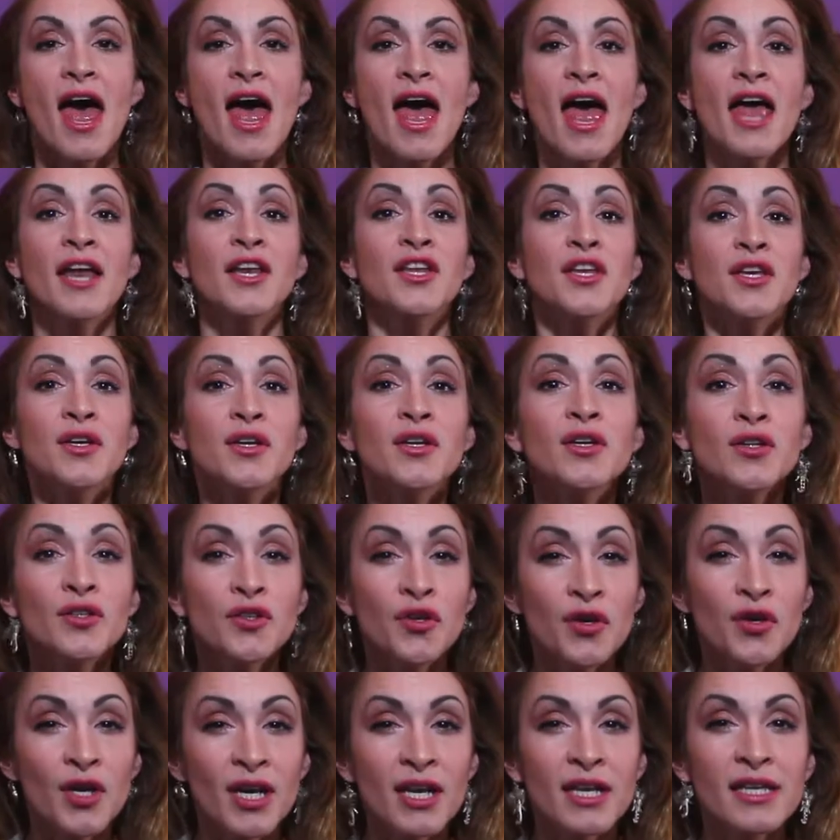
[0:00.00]
And you
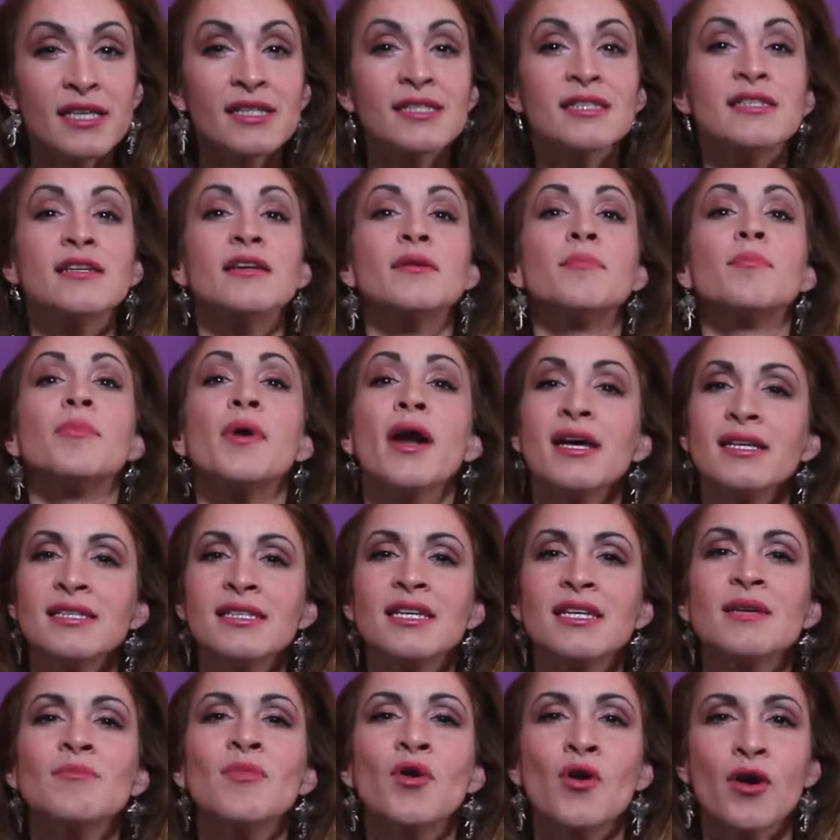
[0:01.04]
could really
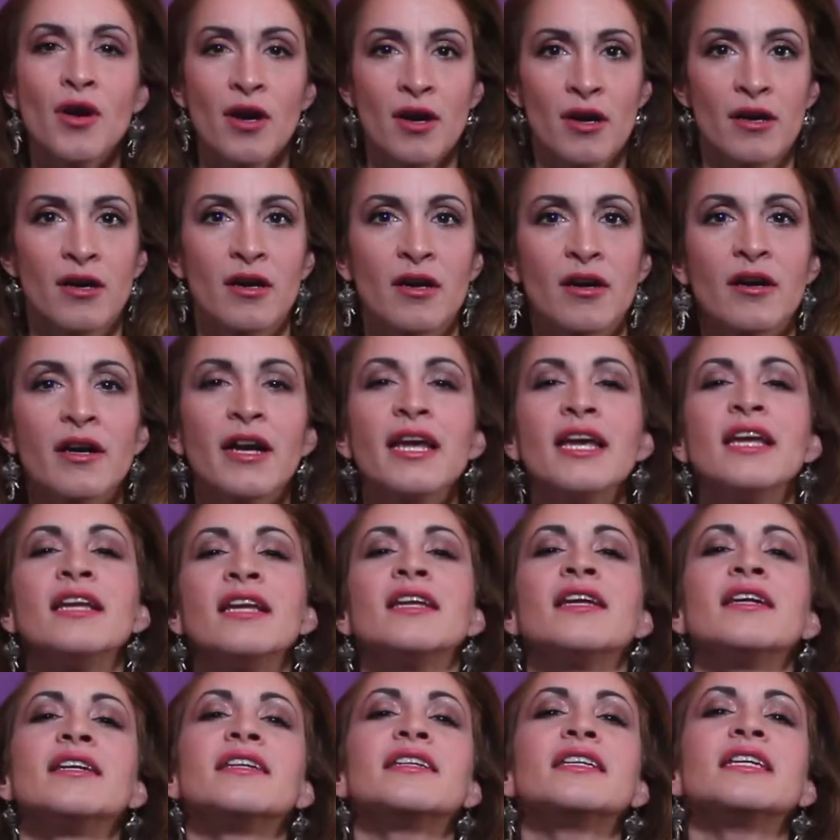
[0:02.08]
surprise him or her
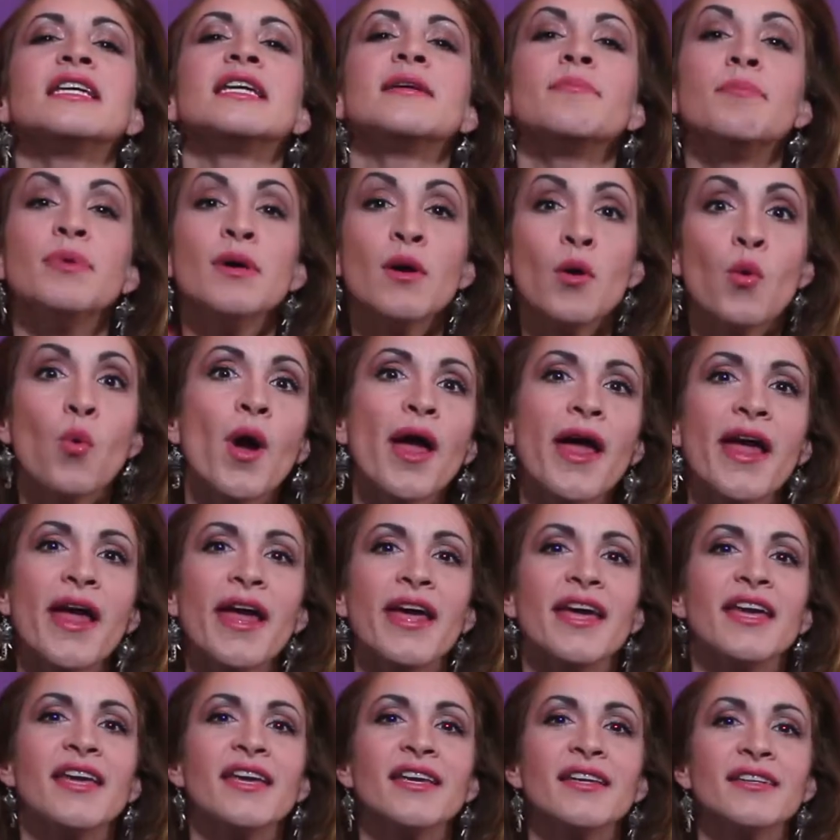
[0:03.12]
in a deep
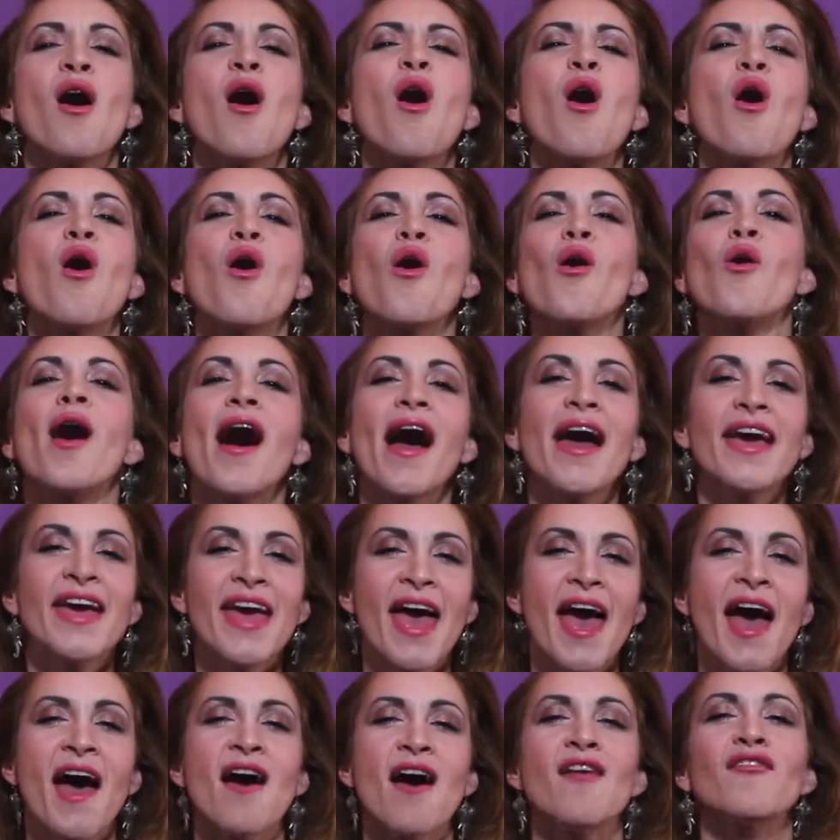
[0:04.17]
way. Oh, I
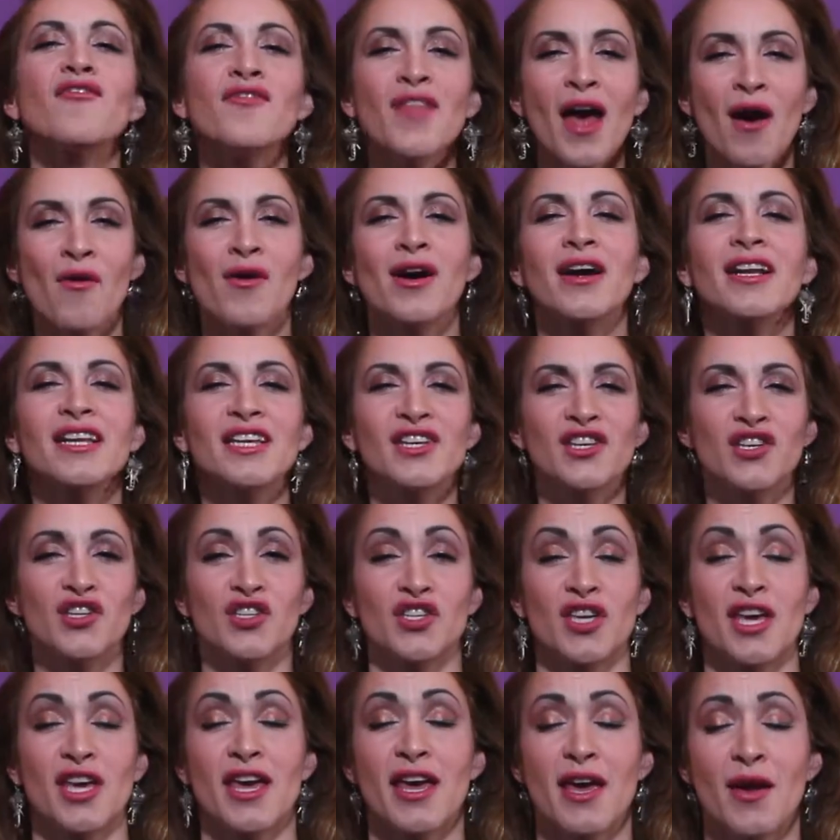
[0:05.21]
have now a
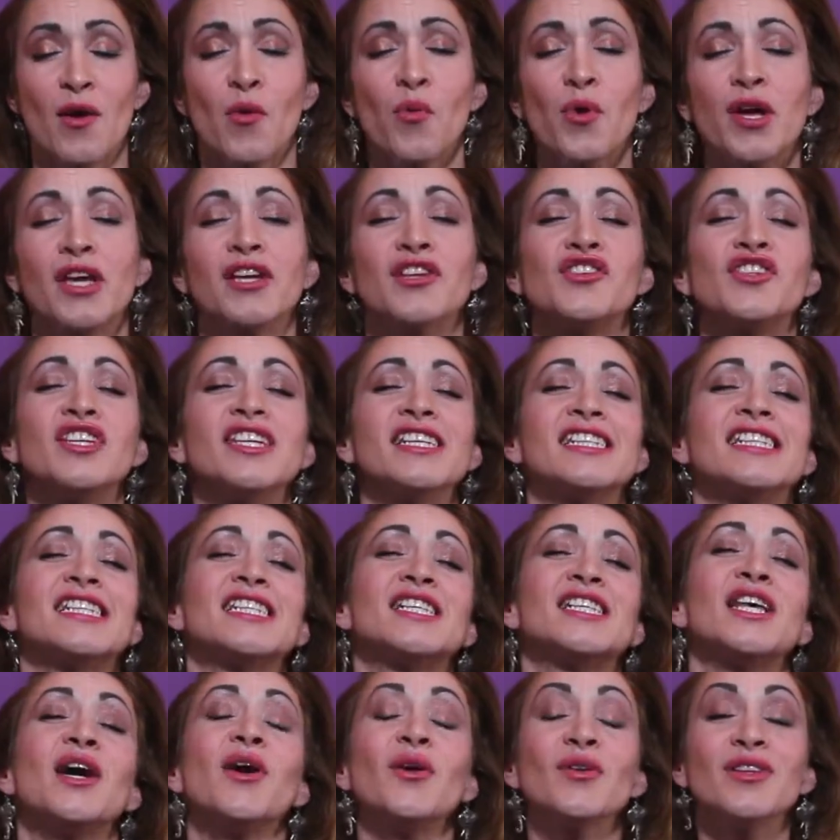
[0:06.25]
cliché, which is
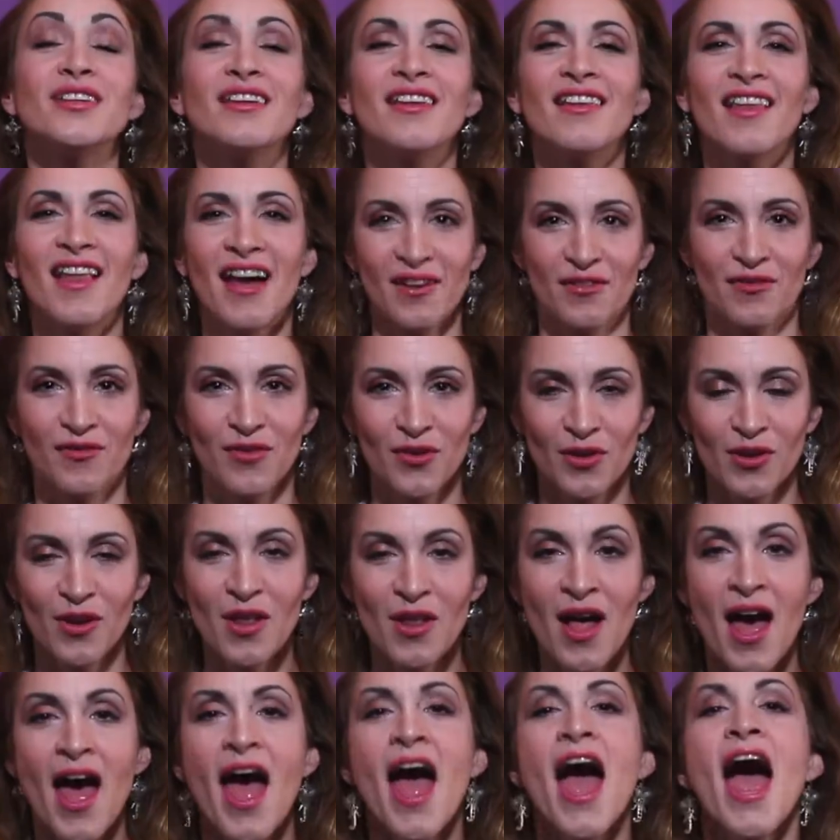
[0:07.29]
so
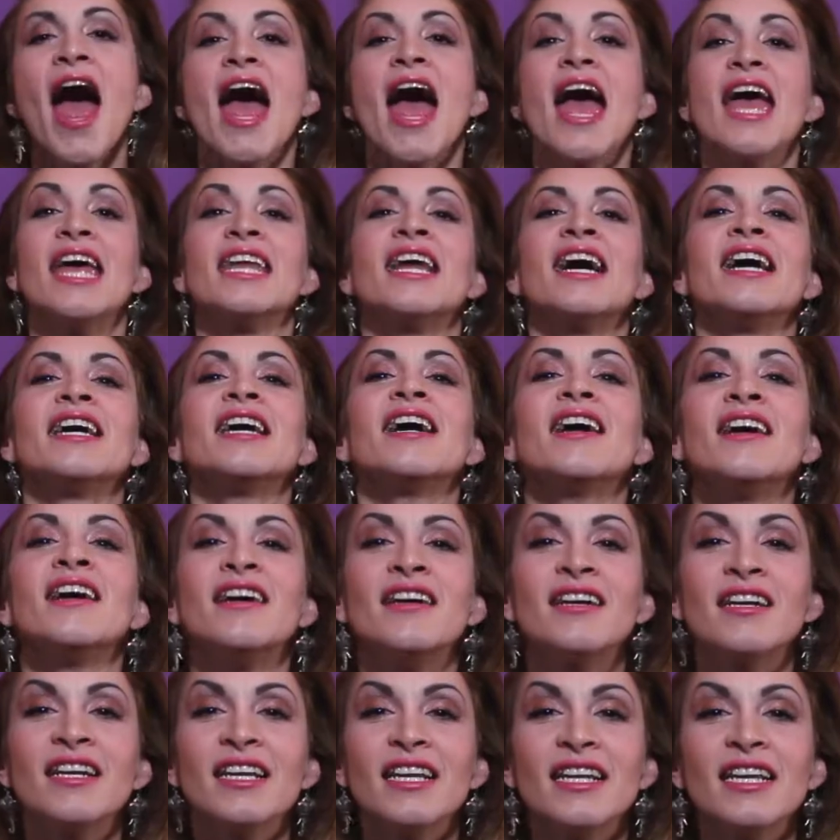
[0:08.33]
delightful, and I
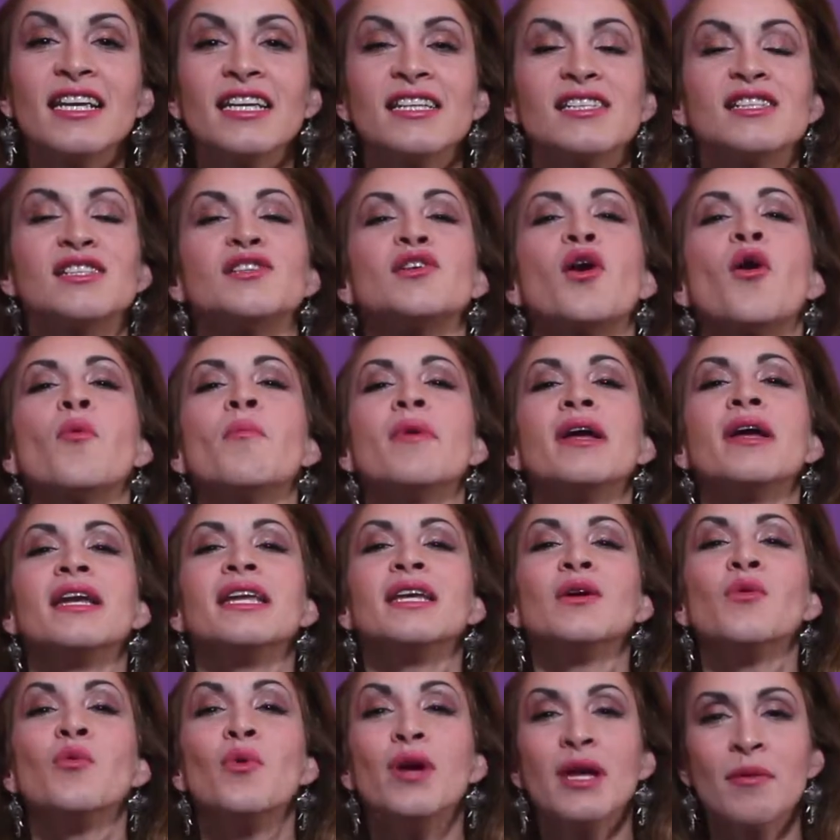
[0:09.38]
heard it in so
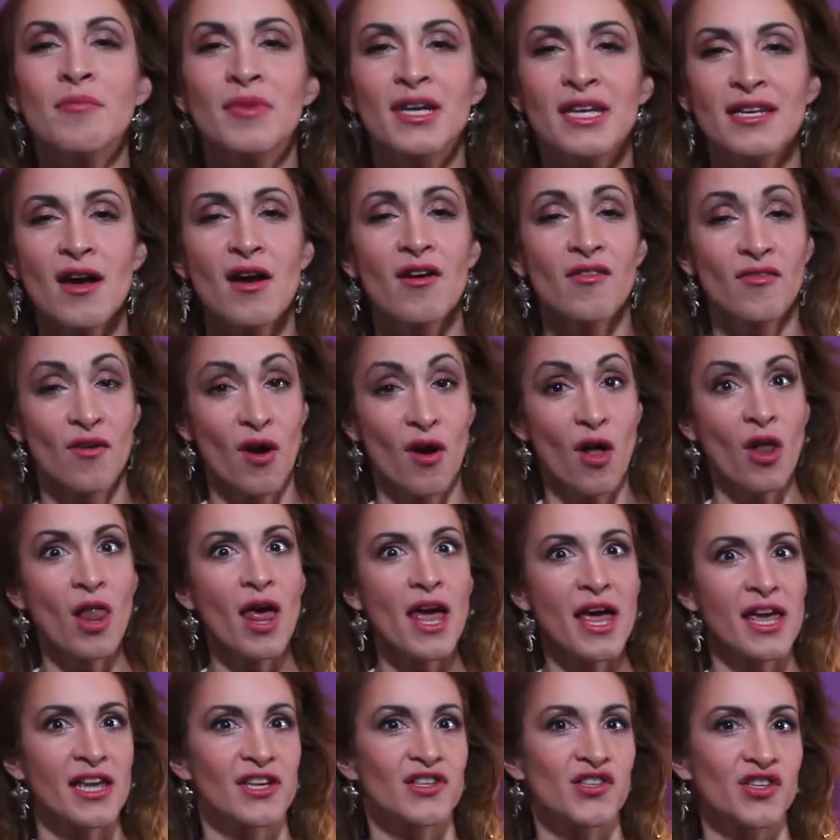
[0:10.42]
many women of all
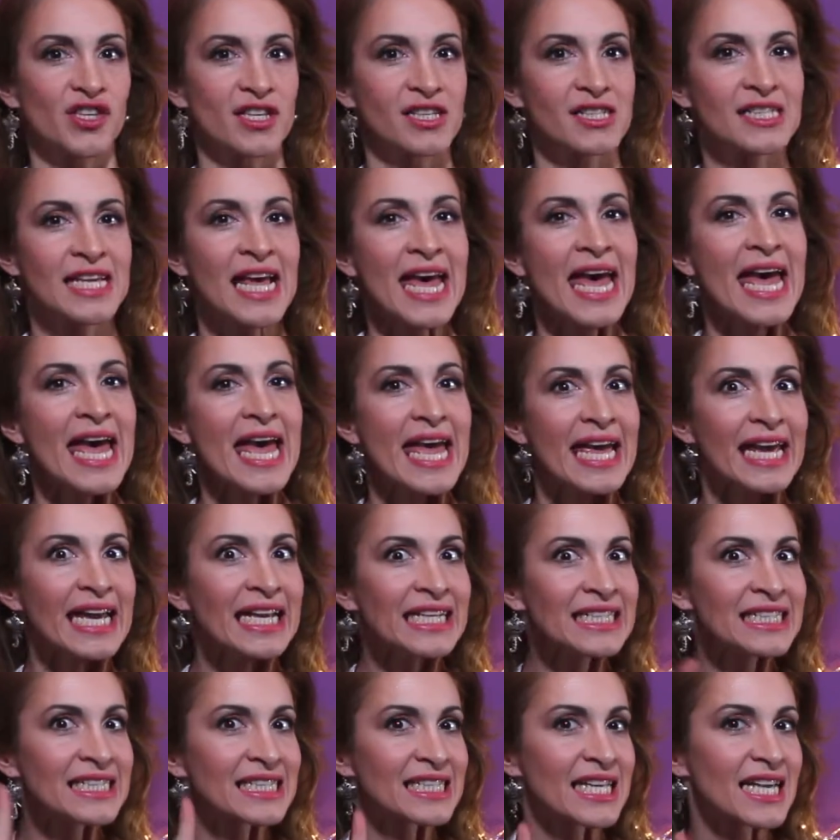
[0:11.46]
ages.
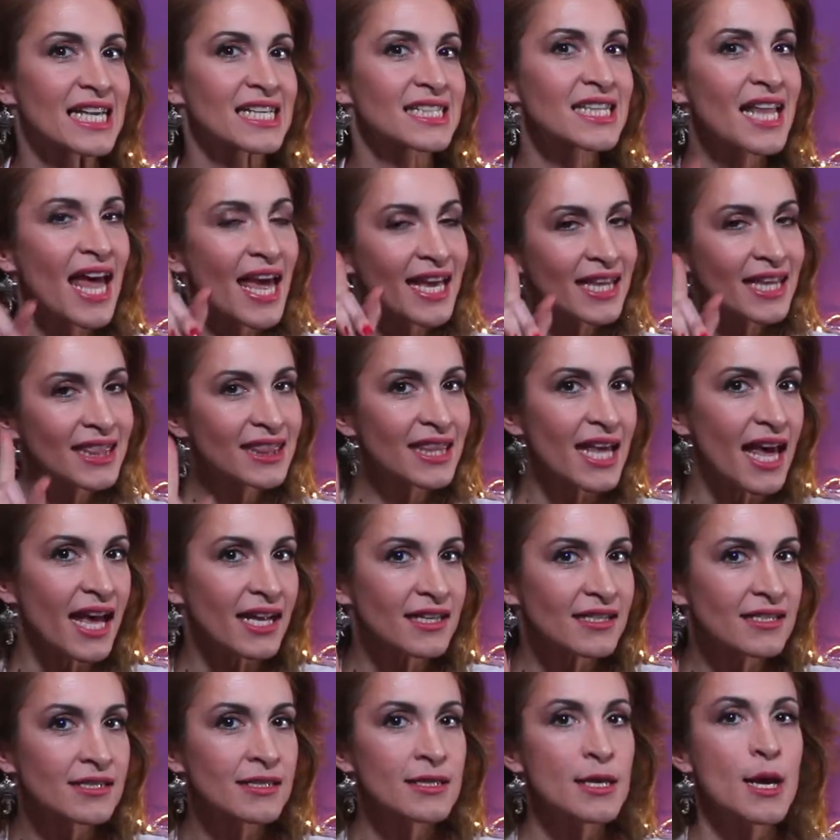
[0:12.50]
It says like
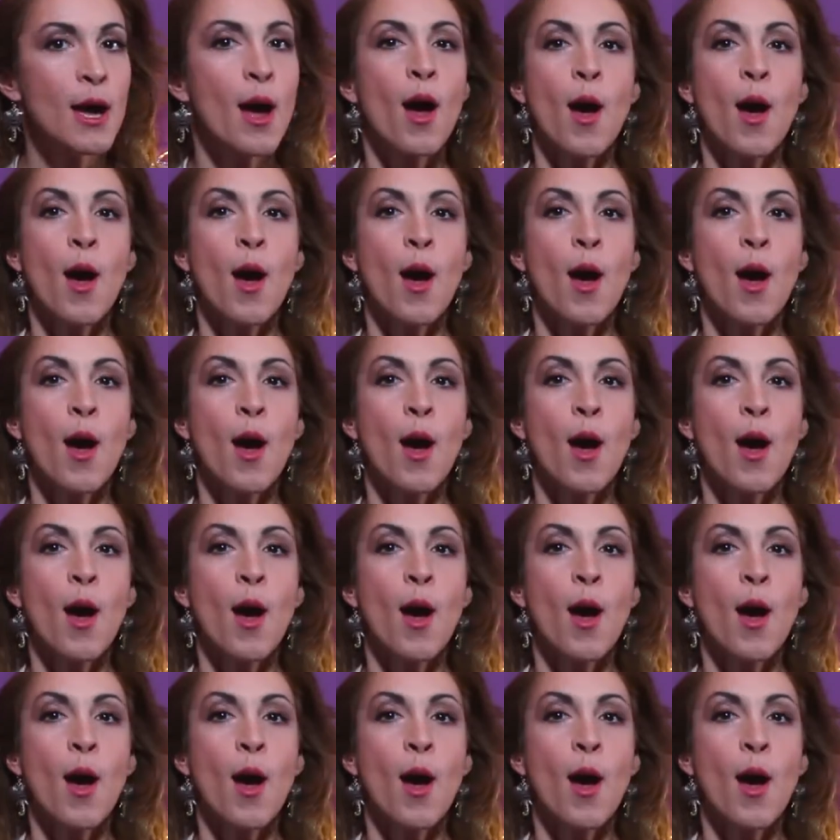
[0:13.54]
that: